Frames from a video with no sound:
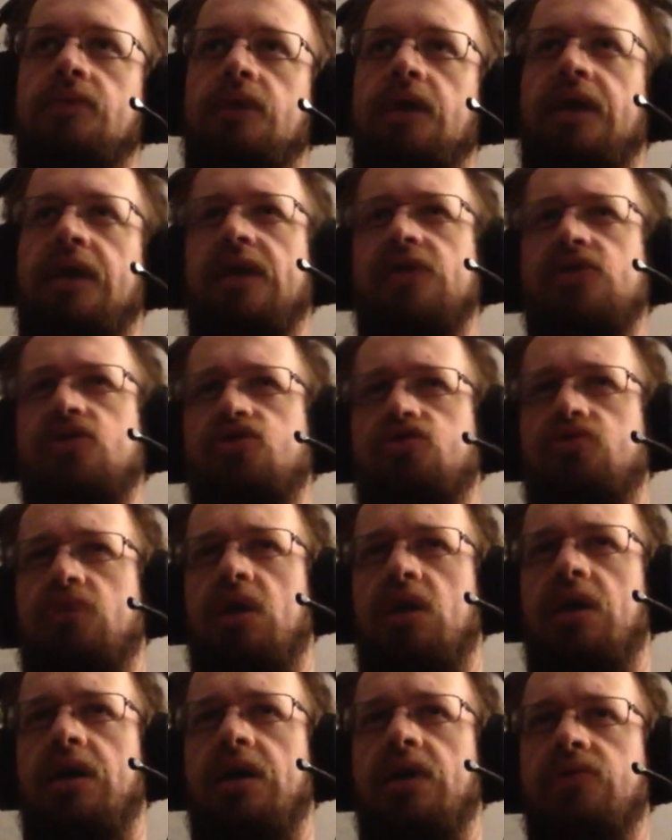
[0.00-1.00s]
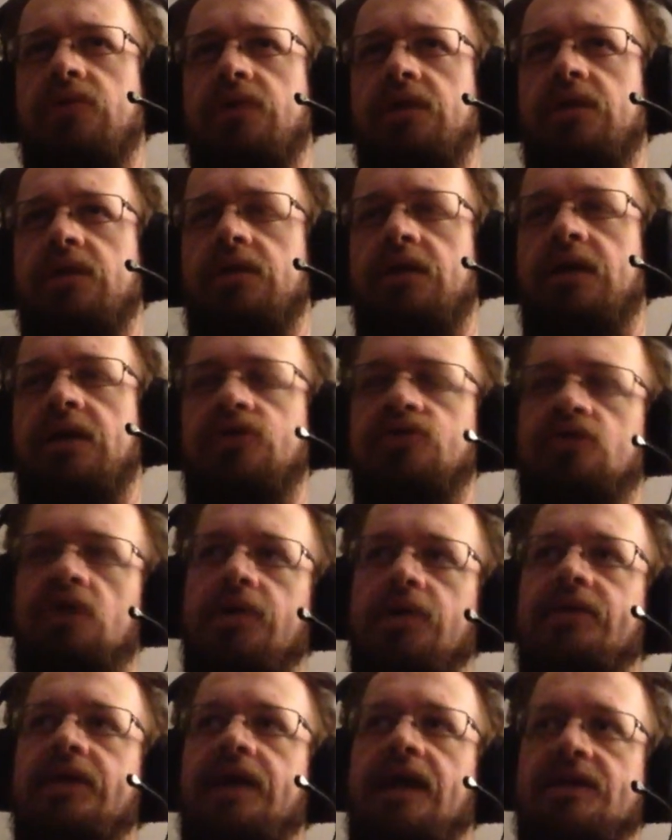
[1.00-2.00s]
guess, draw out
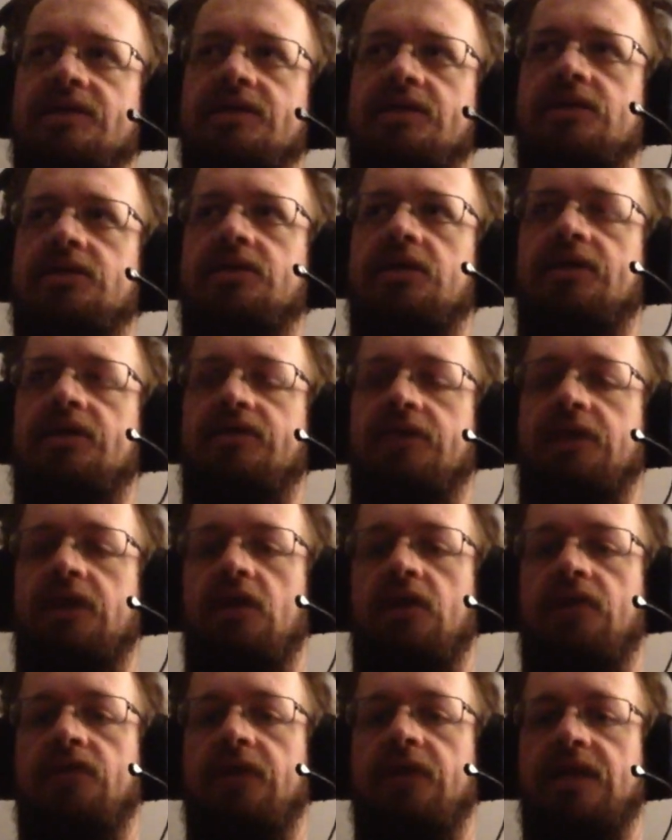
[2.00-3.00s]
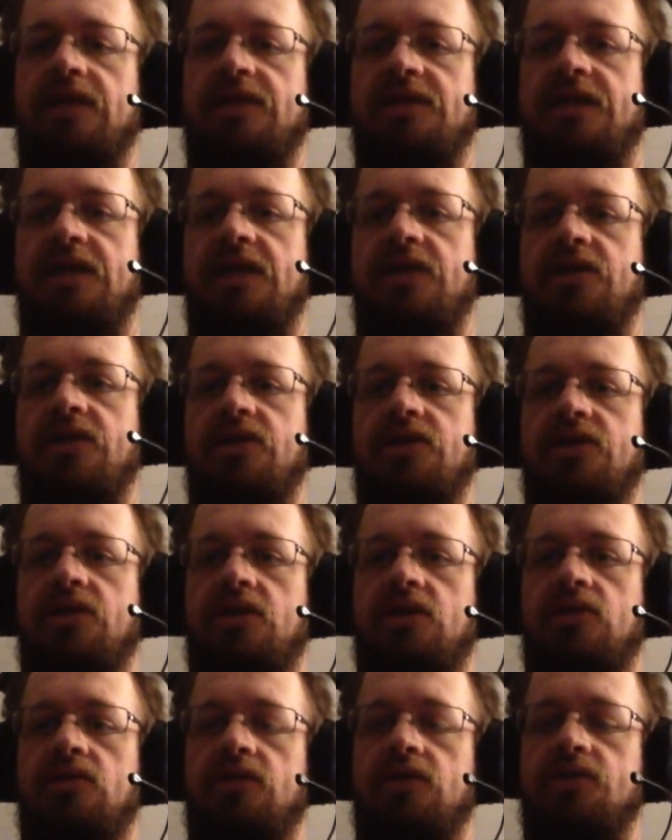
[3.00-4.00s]
the essence of the Gelflings into the
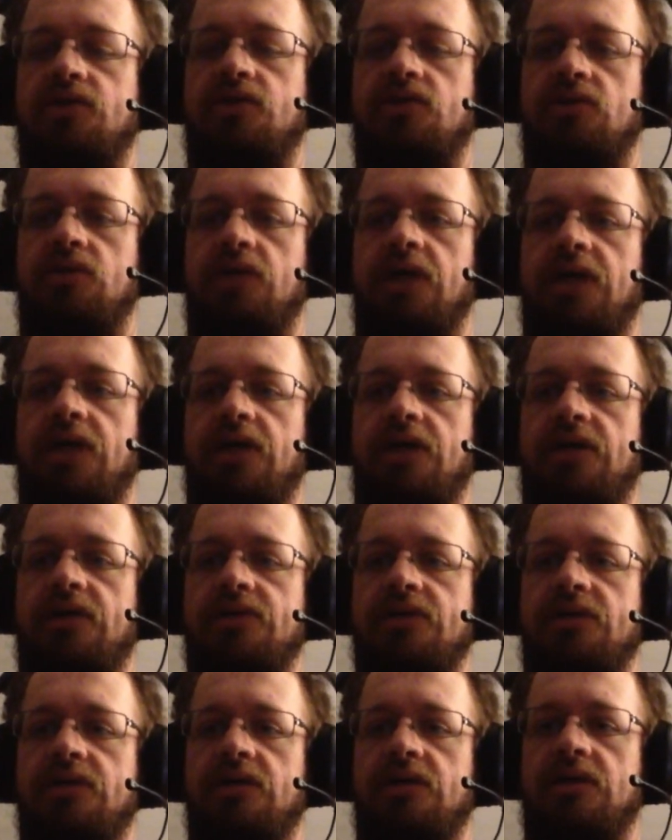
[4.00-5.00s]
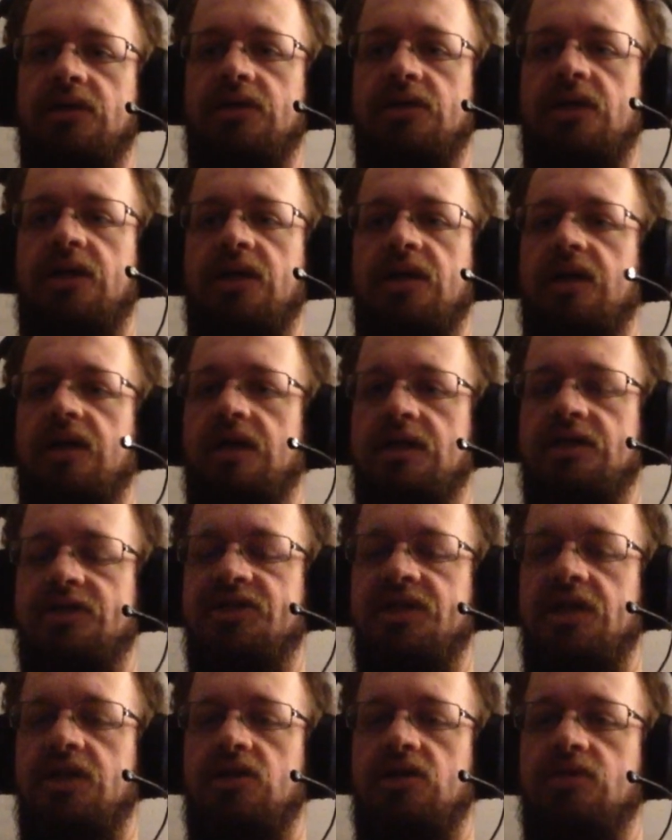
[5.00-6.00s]
Dark Crystal and use it as kind of like a
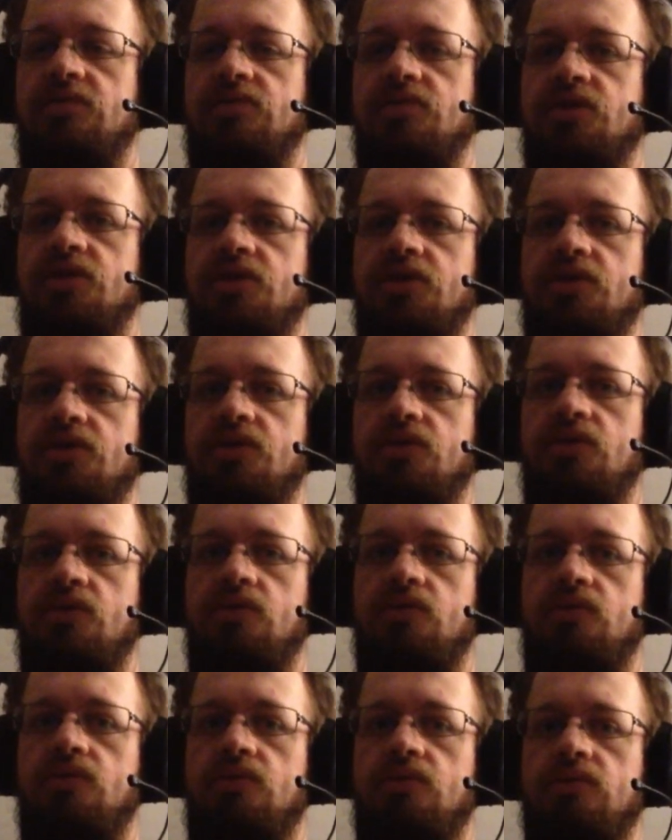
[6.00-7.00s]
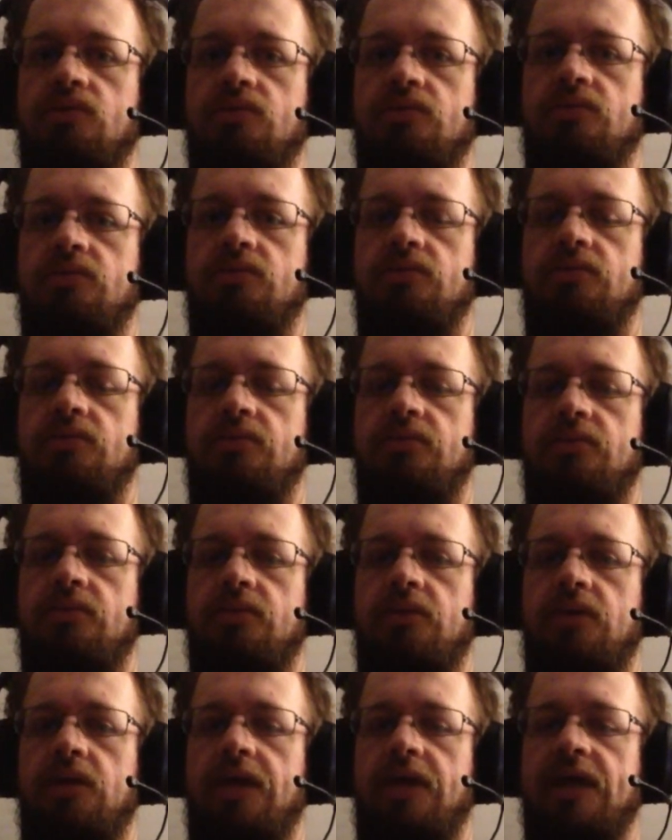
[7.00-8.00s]
serum to,
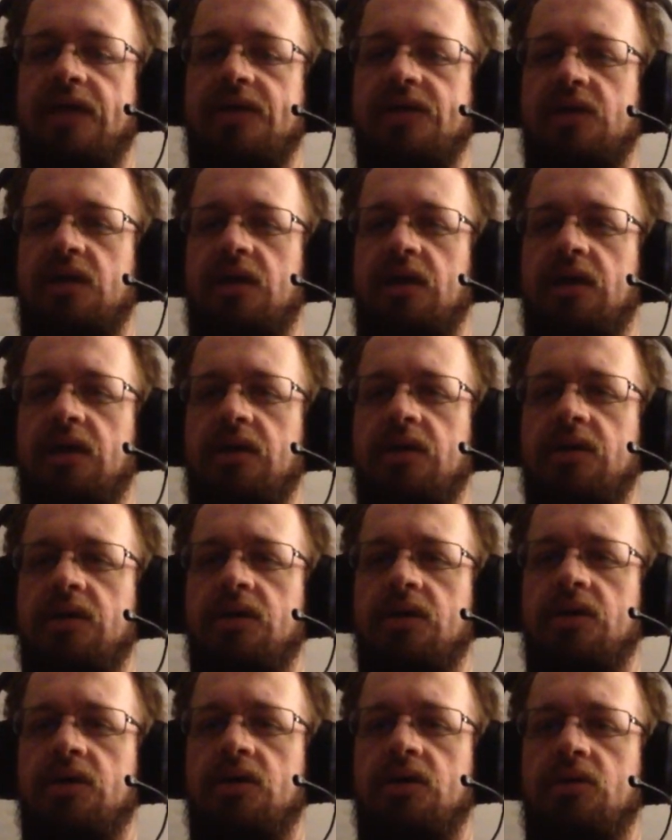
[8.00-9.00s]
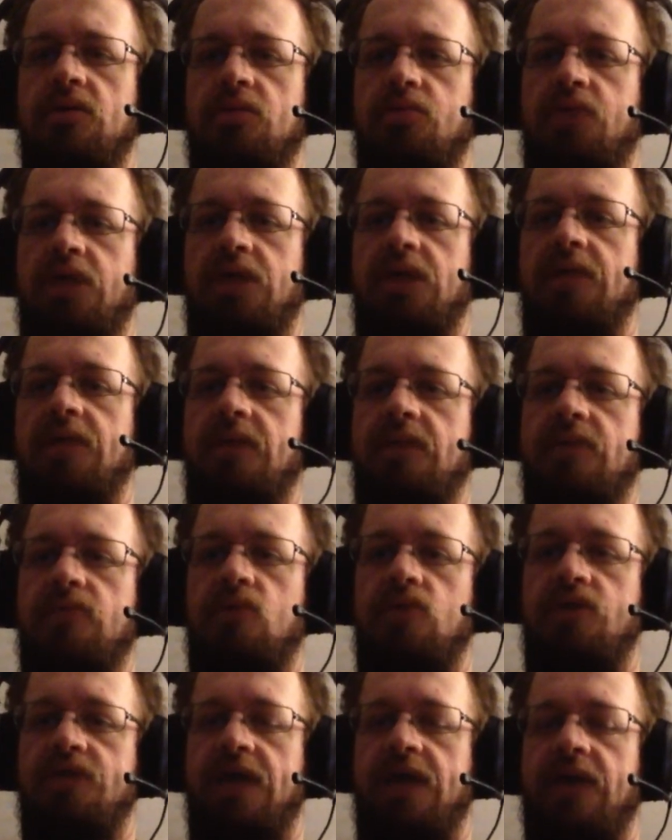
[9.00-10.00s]
I guess, bring them
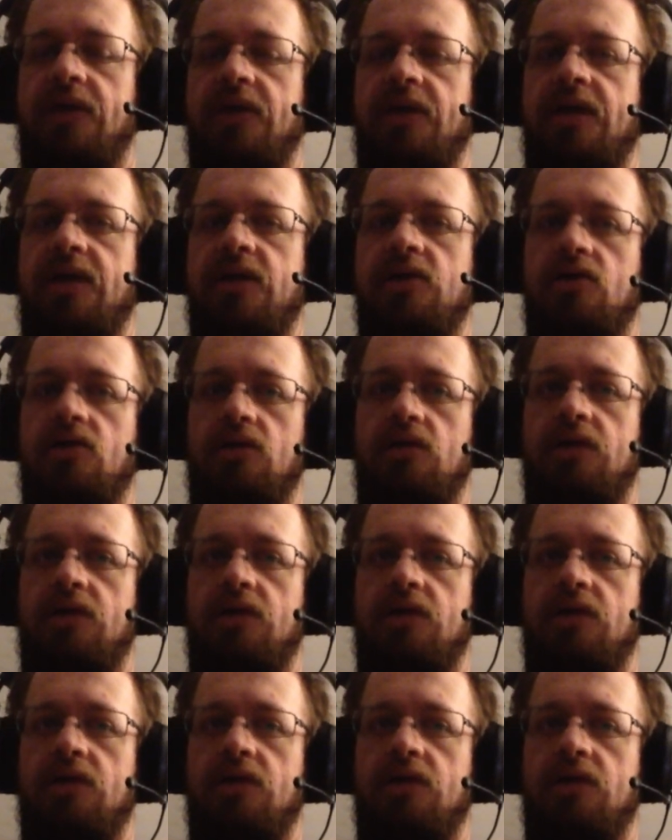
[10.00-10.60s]
immortality or